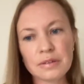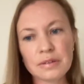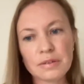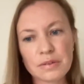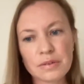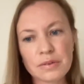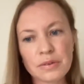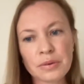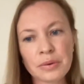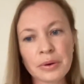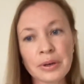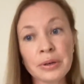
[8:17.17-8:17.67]

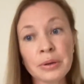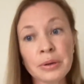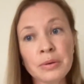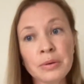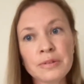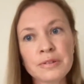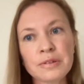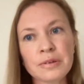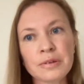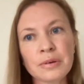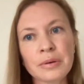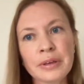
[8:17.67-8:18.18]
that's true. And
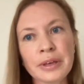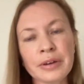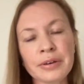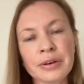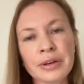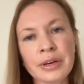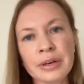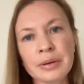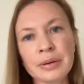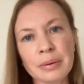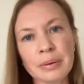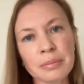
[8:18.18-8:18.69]
also,
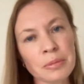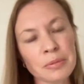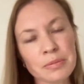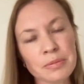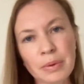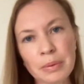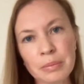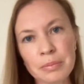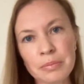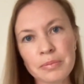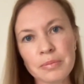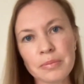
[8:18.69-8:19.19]
Gary,
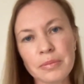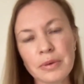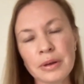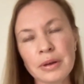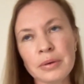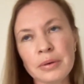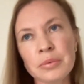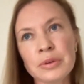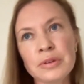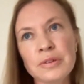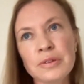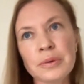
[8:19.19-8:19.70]

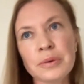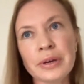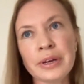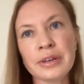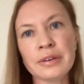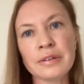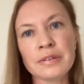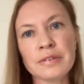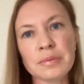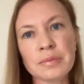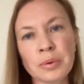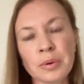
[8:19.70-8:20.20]
I want to
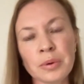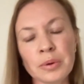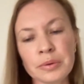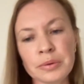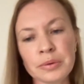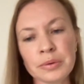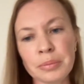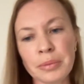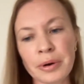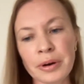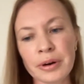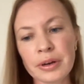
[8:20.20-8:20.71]
add a small
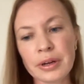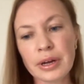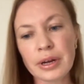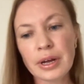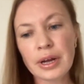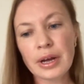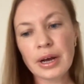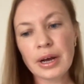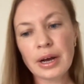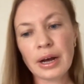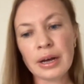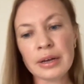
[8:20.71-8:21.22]
remark.
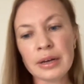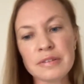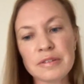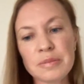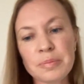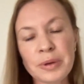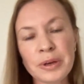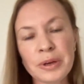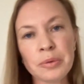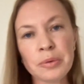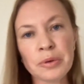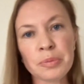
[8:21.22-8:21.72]
I
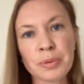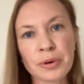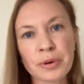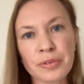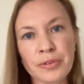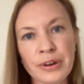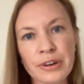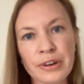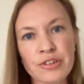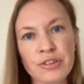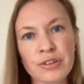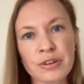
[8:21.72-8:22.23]
speak with
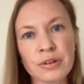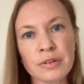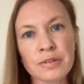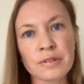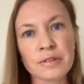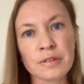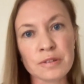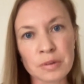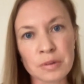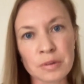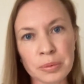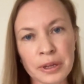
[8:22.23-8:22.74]

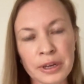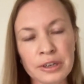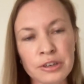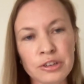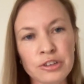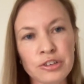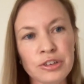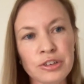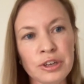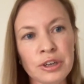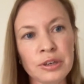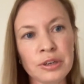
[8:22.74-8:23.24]
professionals in supply
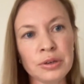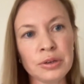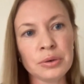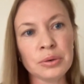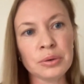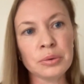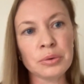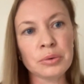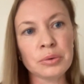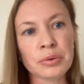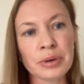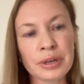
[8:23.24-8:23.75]
chain
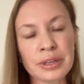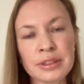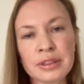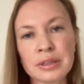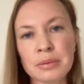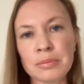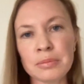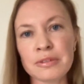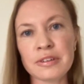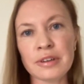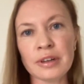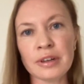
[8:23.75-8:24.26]
who rate
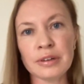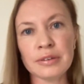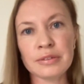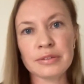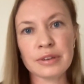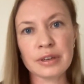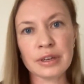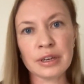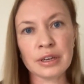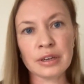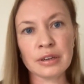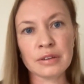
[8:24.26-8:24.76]

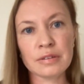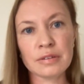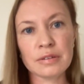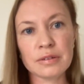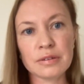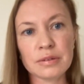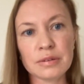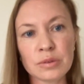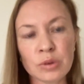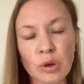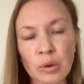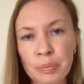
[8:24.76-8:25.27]
themselves as
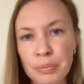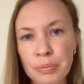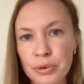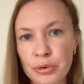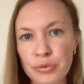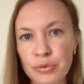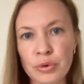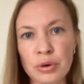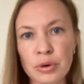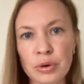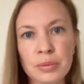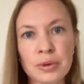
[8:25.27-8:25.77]
top
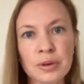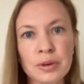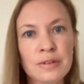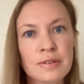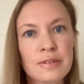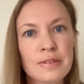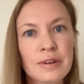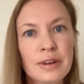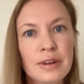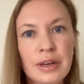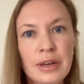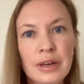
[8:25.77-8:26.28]

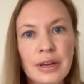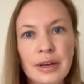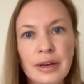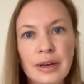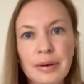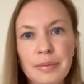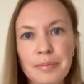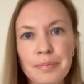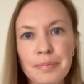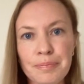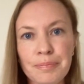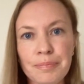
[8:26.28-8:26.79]
performers,
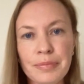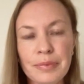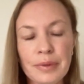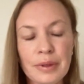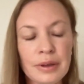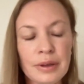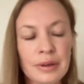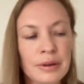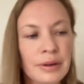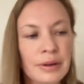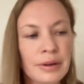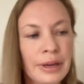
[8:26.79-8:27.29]

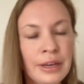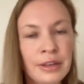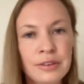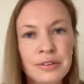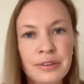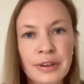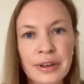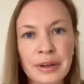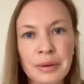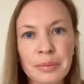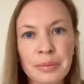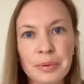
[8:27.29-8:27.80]

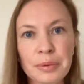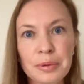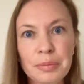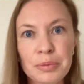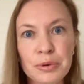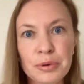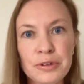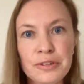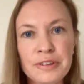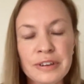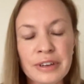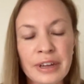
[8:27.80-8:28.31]
A-type
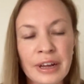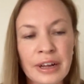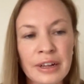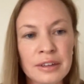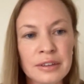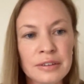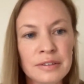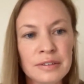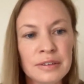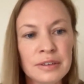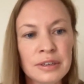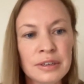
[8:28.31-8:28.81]

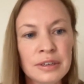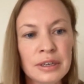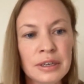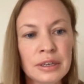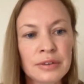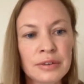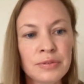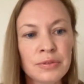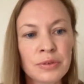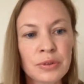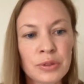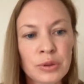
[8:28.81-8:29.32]
personality.
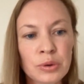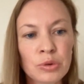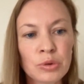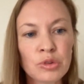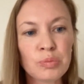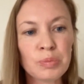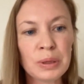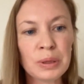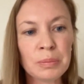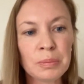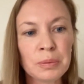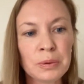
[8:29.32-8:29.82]
And for
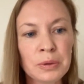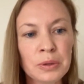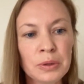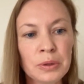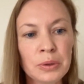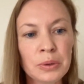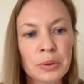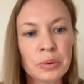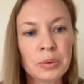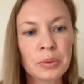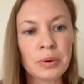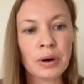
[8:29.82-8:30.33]
those people
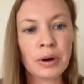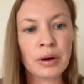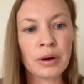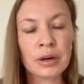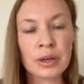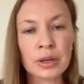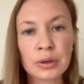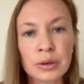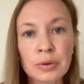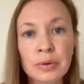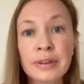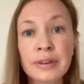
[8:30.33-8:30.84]
who
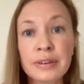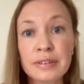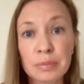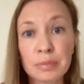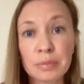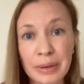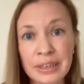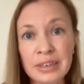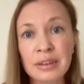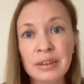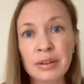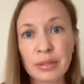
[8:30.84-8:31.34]
are good at
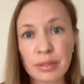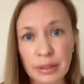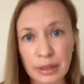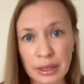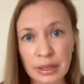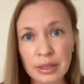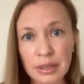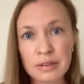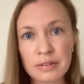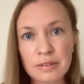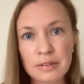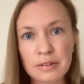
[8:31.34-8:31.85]
many
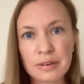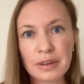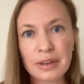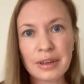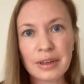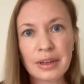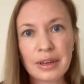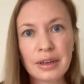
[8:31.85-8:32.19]
things,